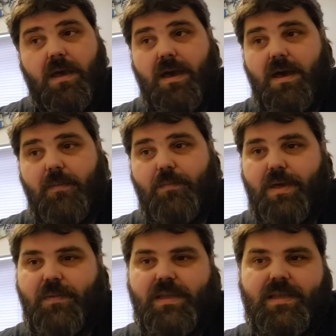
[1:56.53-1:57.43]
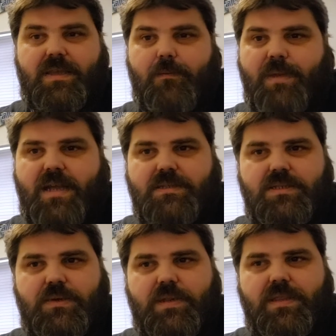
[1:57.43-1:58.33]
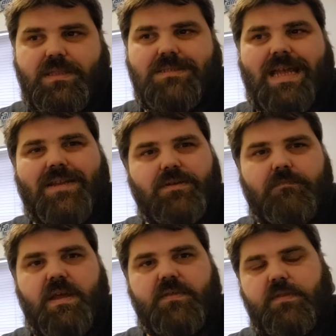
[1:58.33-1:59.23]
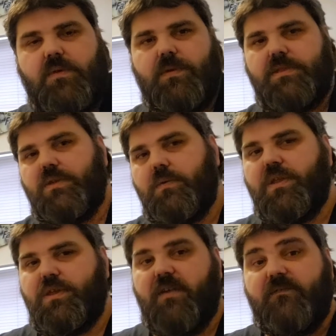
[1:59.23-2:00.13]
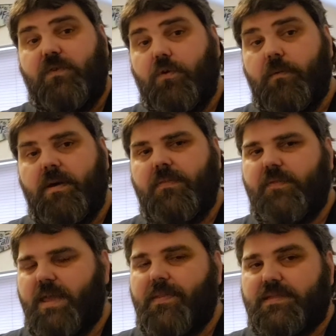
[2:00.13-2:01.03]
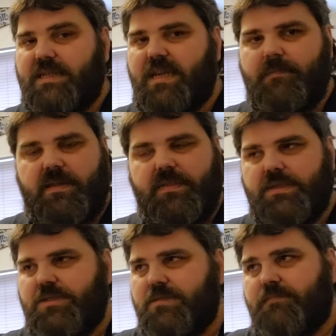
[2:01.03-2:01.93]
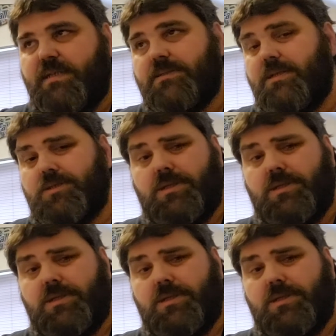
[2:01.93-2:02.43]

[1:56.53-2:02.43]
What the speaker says: I mean, compared to doing it the standard method that we do, where you get 4 a month, getting the 10 a month, has just made such a